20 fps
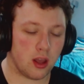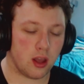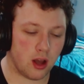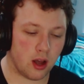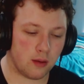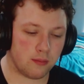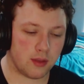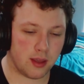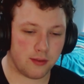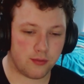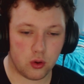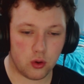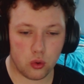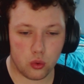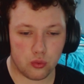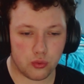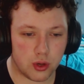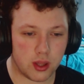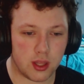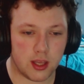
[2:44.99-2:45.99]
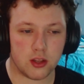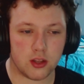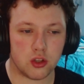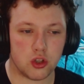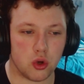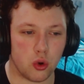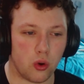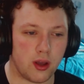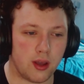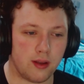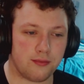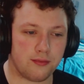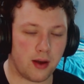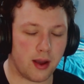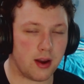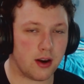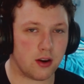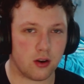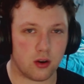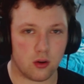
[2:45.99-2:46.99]
Um, if you really enjoy
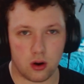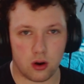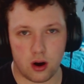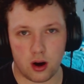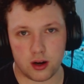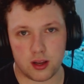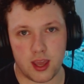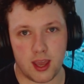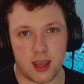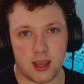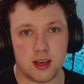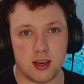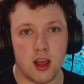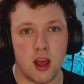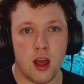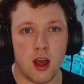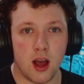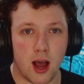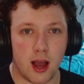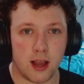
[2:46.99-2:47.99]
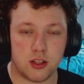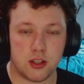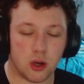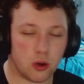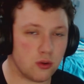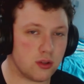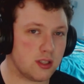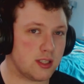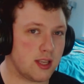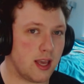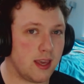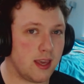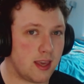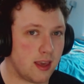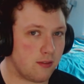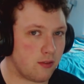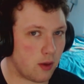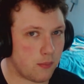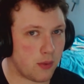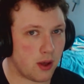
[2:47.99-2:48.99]
Fire or Arcane, I don't say
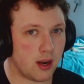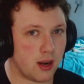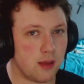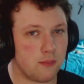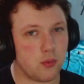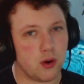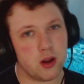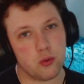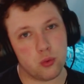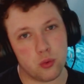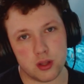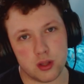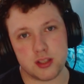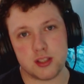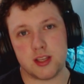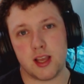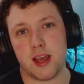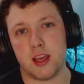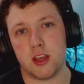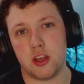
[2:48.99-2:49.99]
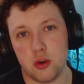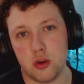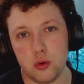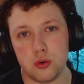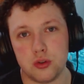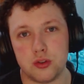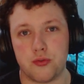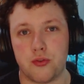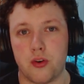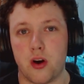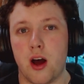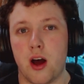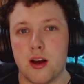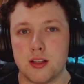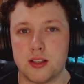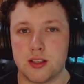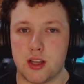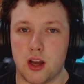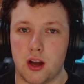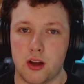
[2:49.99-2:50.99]
give up on it, but I would say use
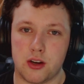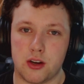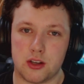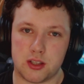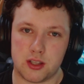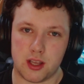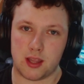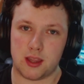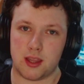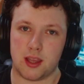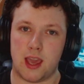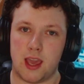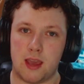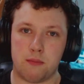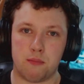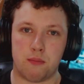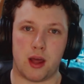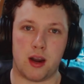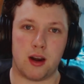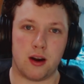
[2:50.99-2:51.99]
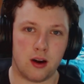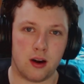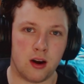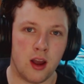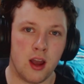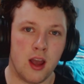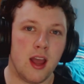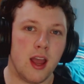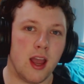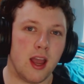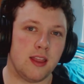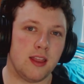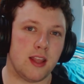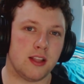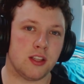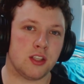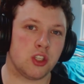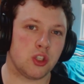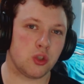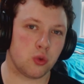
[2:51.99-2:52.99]
Frost to understand the game better, and
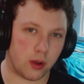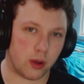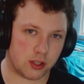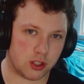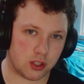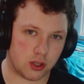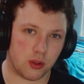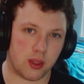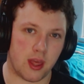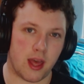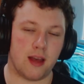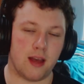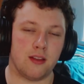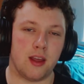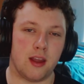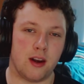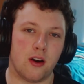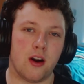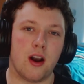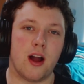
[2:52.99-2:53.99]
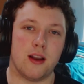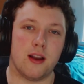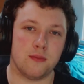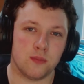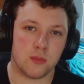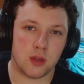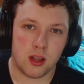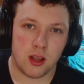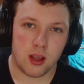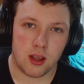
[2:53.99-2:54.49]
then switch to that later on.